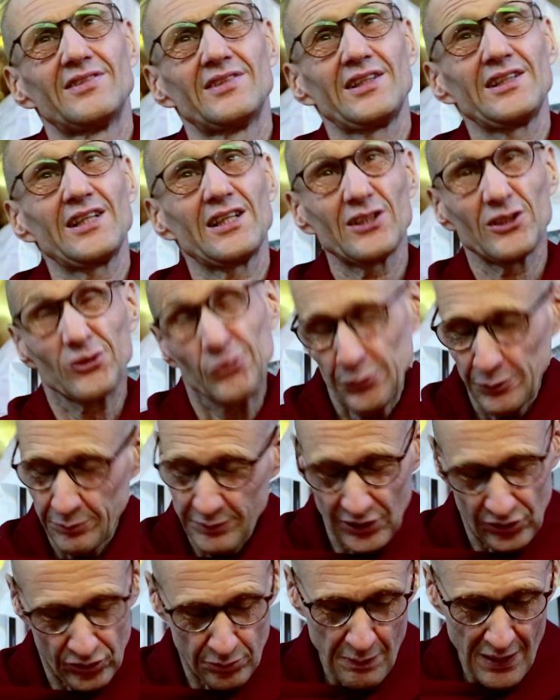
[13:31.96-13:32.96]
Then others will
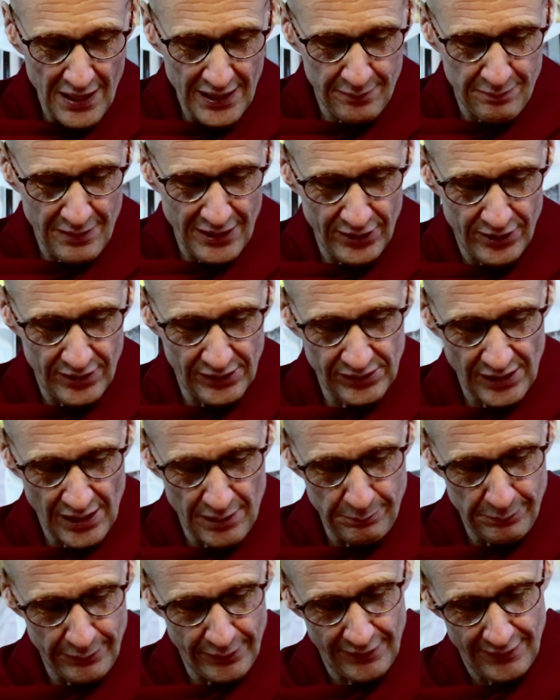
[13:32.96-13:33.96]
be inspired by your
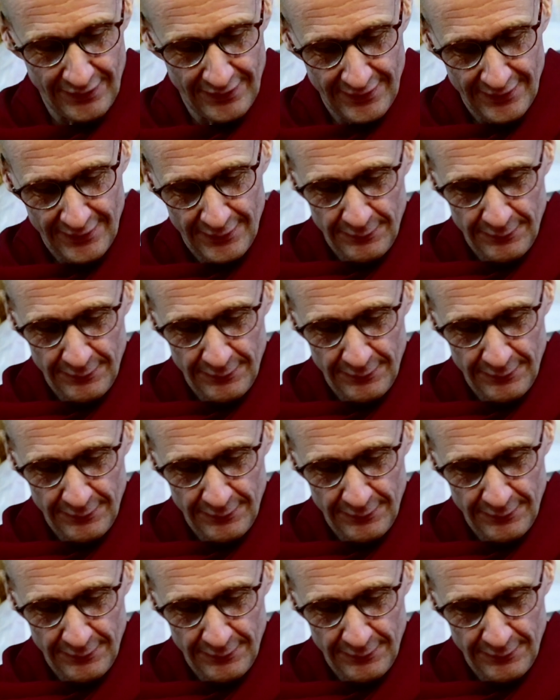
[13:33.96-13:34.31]
example.